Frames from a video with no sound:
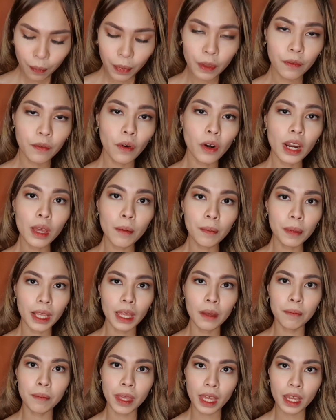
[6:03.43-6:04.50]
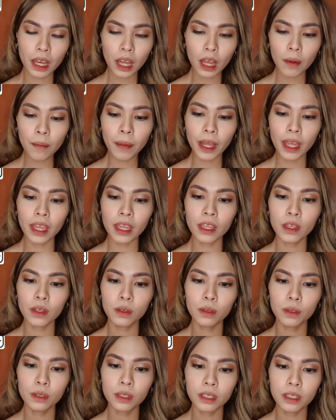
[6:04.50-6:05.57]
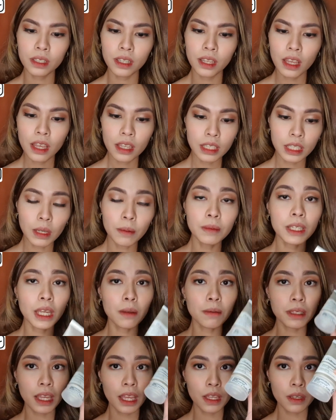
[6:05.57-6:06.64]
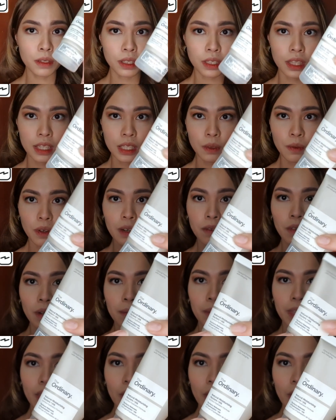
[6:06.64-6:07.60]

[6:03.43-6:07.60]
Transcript: Before I apply makeup, I use this one from